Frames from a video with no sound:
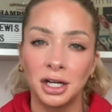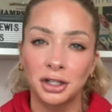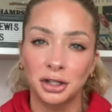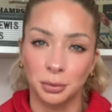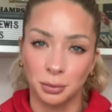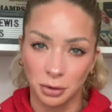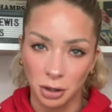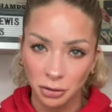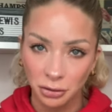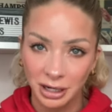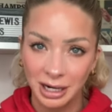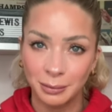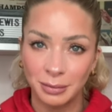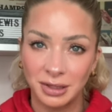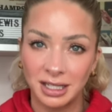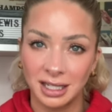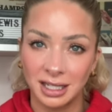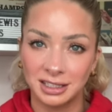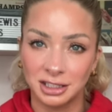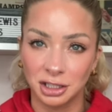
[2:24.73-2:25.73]
The program
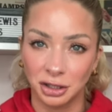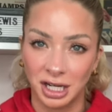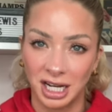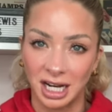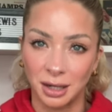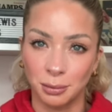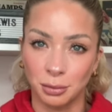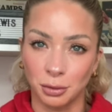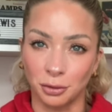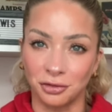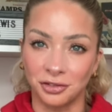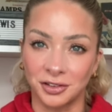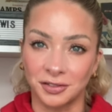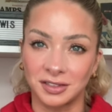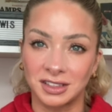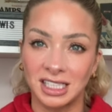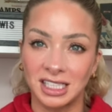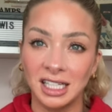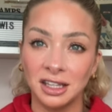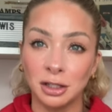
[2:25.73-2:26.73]
begins on April
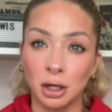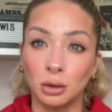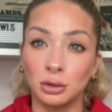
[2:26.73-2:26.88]
15th,